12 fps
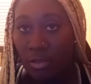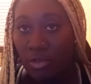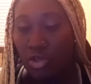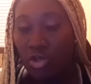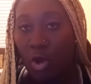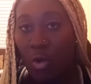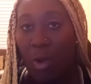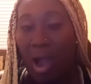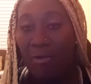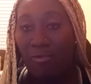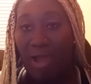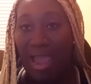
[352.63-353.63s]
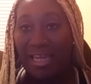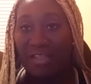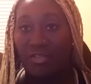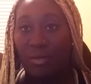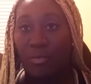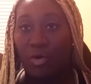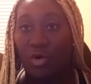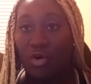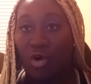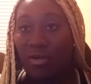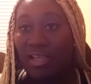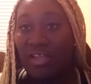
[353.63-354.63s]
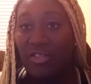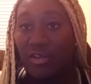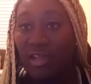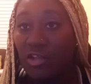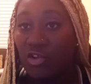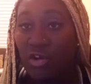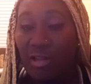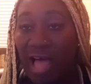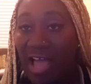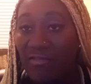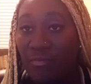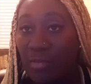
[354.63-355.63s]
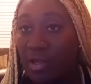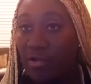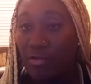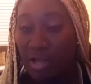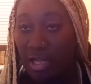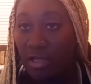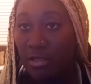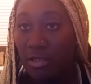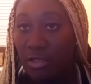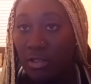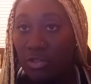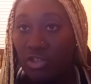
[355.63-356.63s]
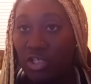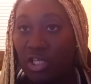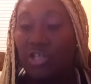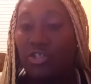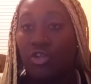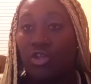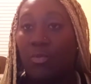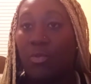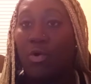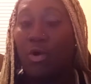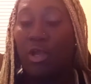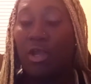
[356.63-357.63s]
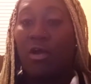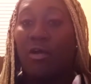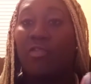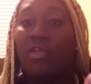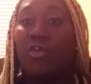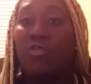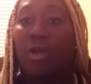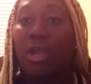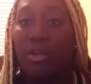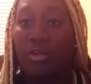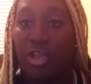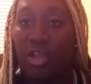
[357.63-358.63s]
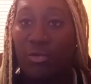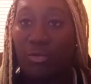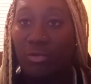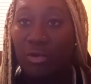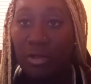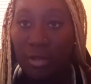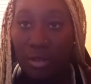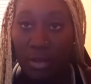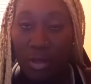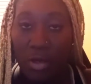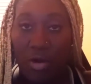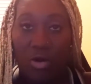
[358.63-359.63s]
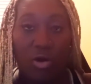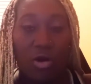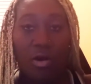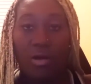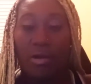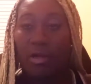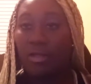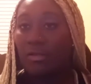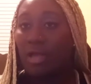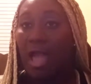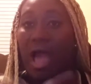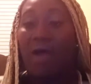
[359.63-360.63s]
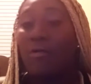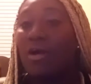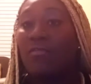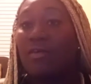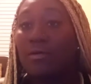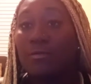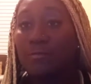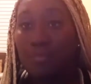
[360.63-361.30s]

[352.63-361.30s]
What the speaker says: you know, while writing the book or either in your life period to get to the point of the greater you. Or however,